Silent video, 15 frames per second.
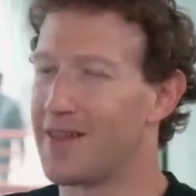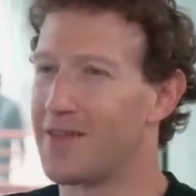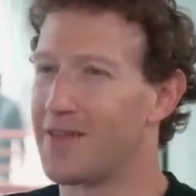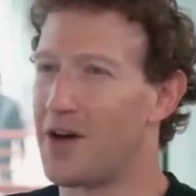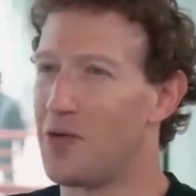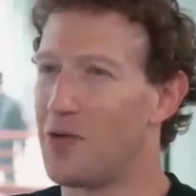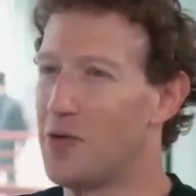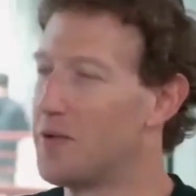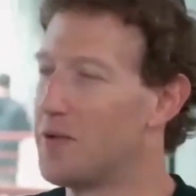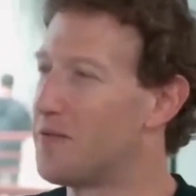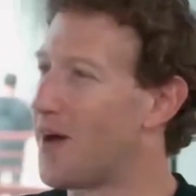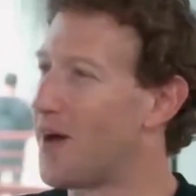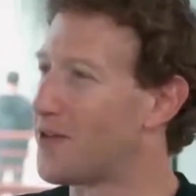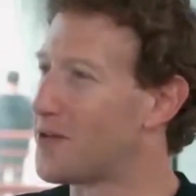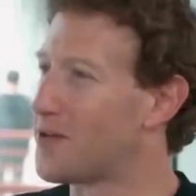thought would be
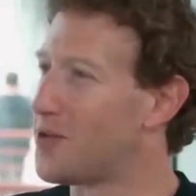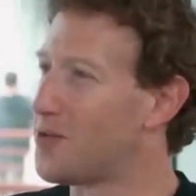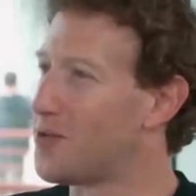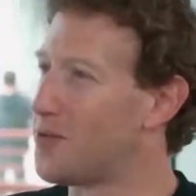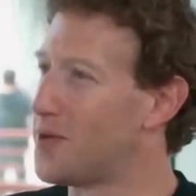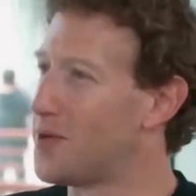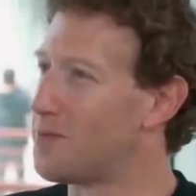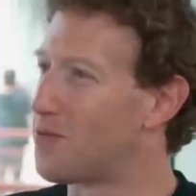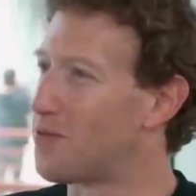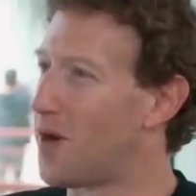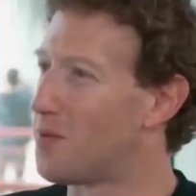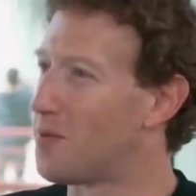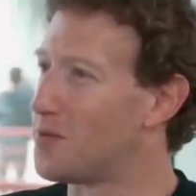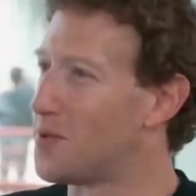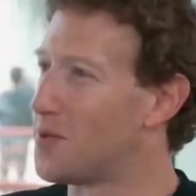valuable, we'd
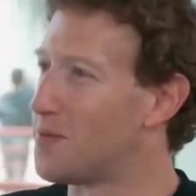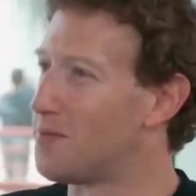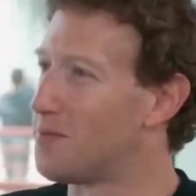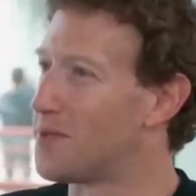probably be